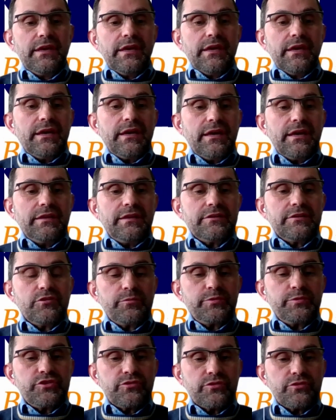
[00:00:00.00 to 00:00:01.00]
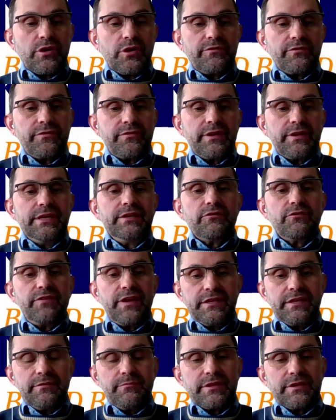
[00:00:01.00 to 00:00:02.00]
The adoption of
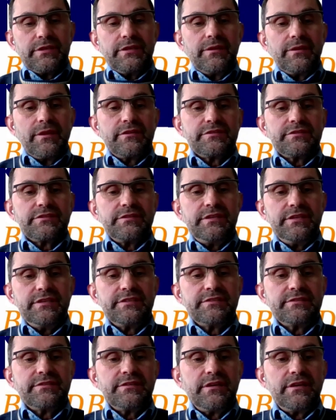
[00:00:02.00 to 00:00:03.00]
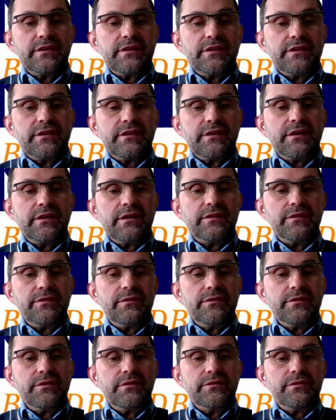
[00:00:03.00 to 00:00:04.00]
innovative materials is
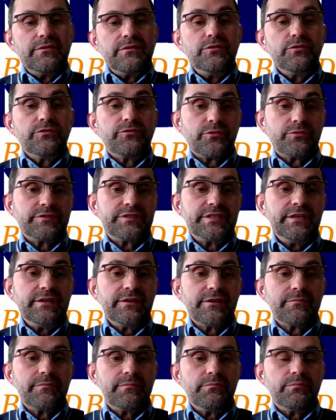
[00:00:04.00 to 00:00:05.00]
the new frontier.